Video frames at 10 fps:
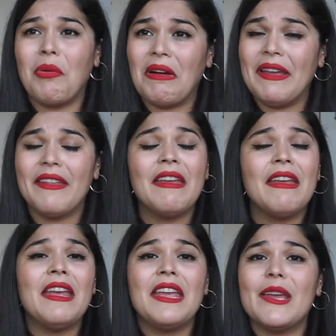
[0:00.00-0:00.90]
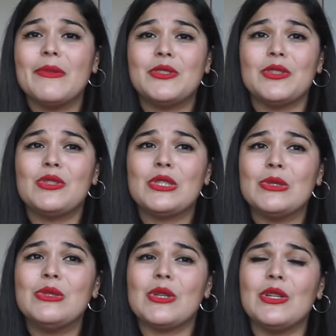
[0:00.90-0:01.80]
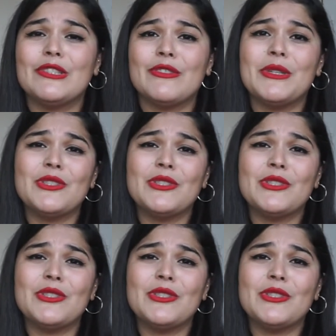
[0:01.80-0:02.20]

but it was just too salty for me,